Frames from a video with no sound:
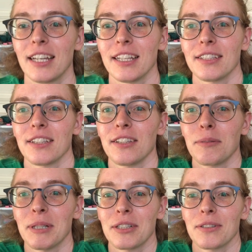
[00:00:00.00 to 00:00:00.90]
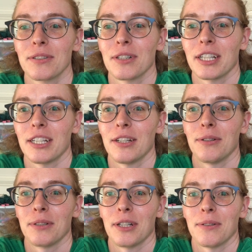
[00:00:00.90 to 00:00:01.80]
is a little bit crooked. Oh
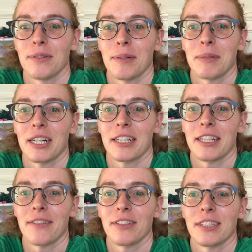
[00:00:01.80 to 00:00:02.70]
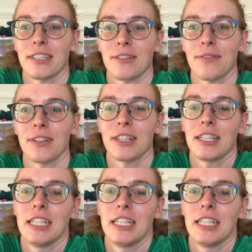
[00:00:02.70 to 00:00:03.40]
no, I'm knocking everything over.